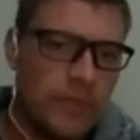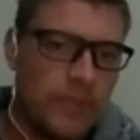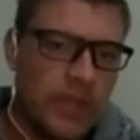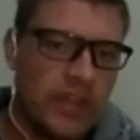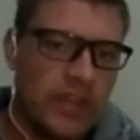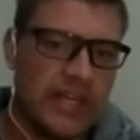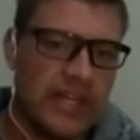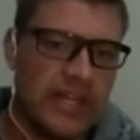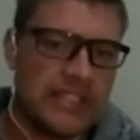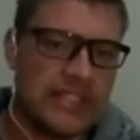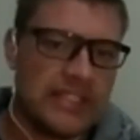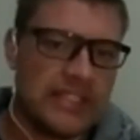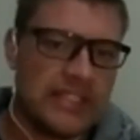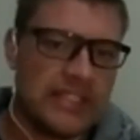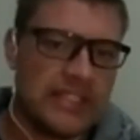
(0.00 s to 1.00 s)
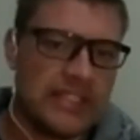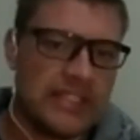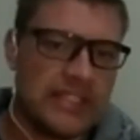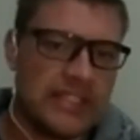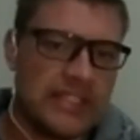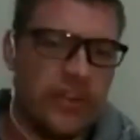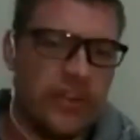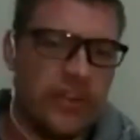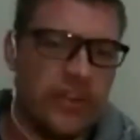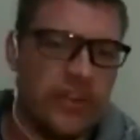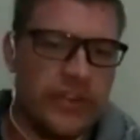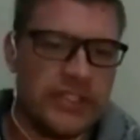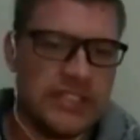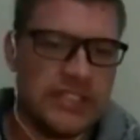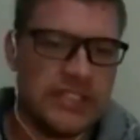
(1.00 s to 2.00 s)
that his other
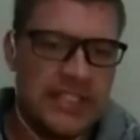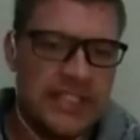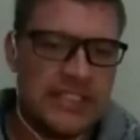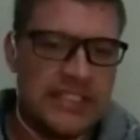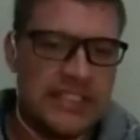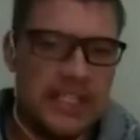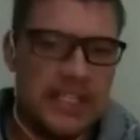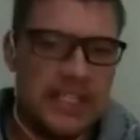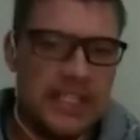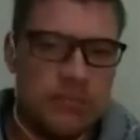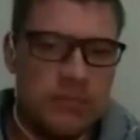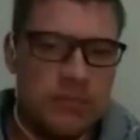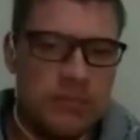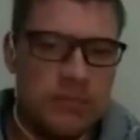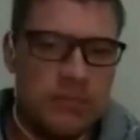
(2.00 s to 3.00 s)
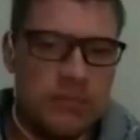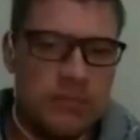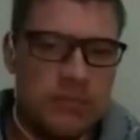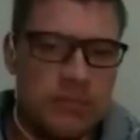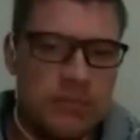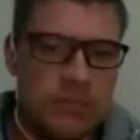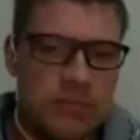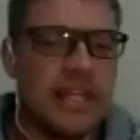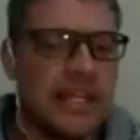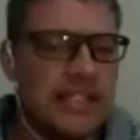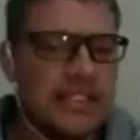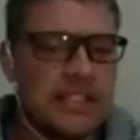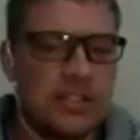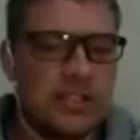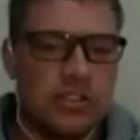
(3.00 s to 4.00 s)
brothers hated him and
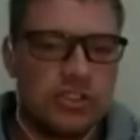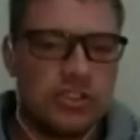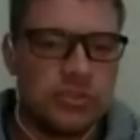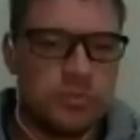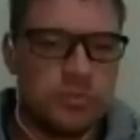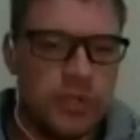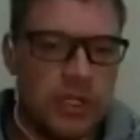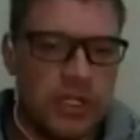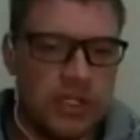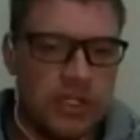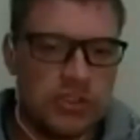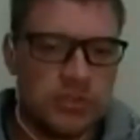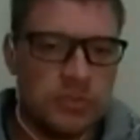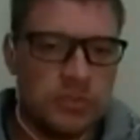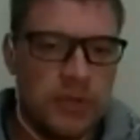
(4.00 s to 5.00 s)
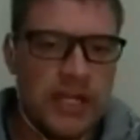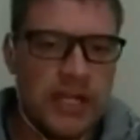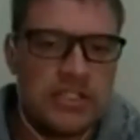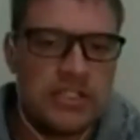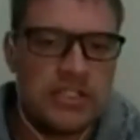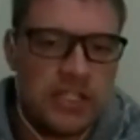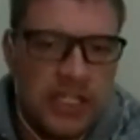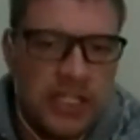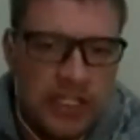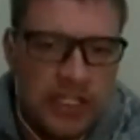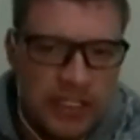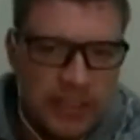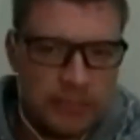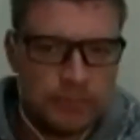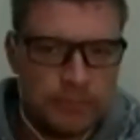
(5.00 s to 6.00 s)
later consp- conspired to kill
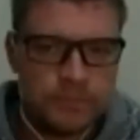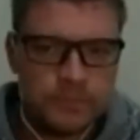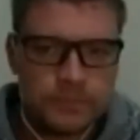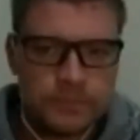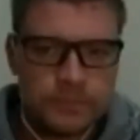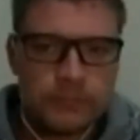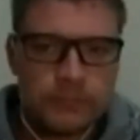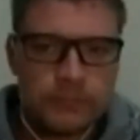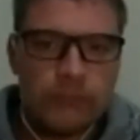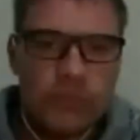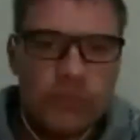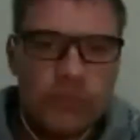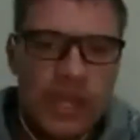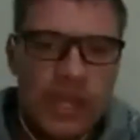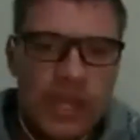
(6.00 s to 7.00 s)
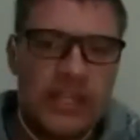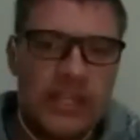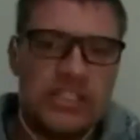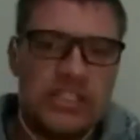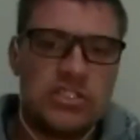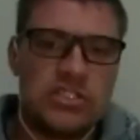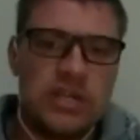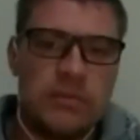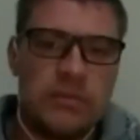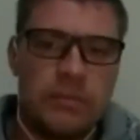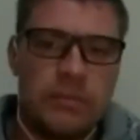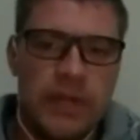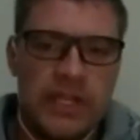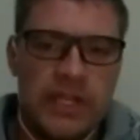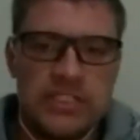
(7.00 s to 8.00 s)
him. And then Je-
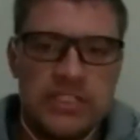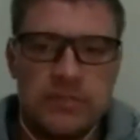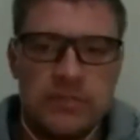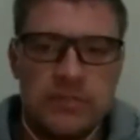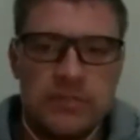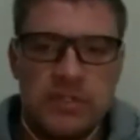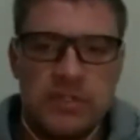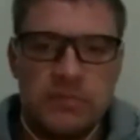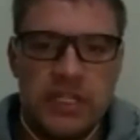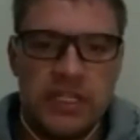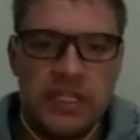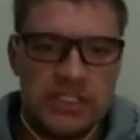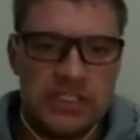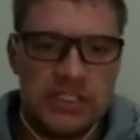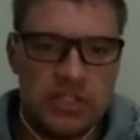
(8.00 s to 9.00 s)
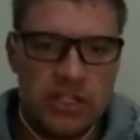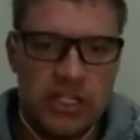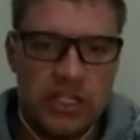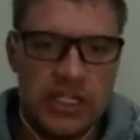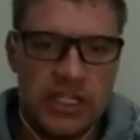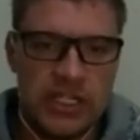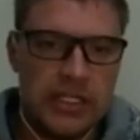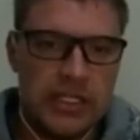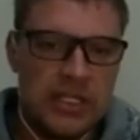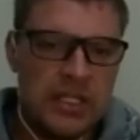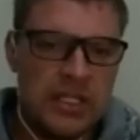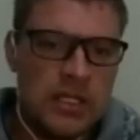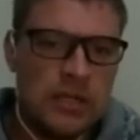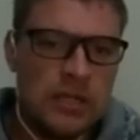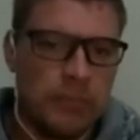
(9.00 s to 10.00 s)
Benjamin being his only
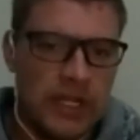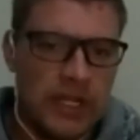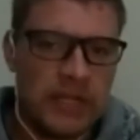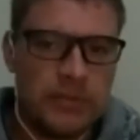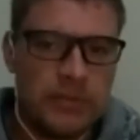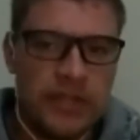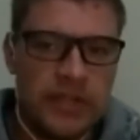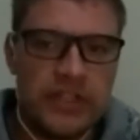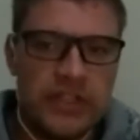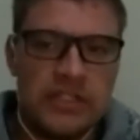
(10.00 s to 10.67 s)
blood brother,